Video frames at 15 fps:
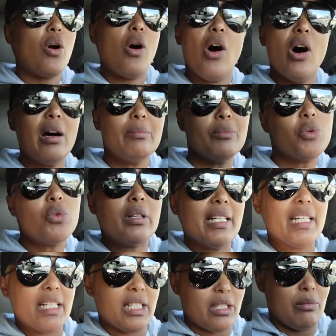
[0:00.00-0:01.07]
all
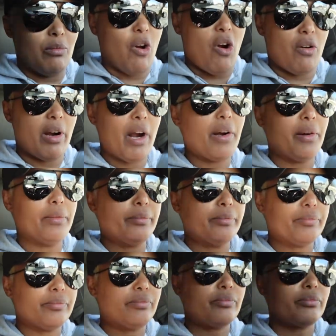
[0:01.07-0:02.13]
morning tomorrow.
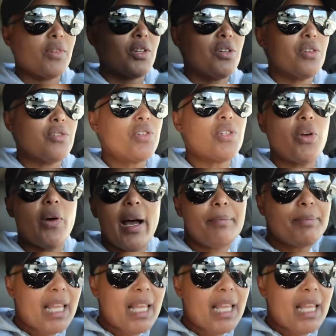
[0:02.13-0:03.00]
So I'm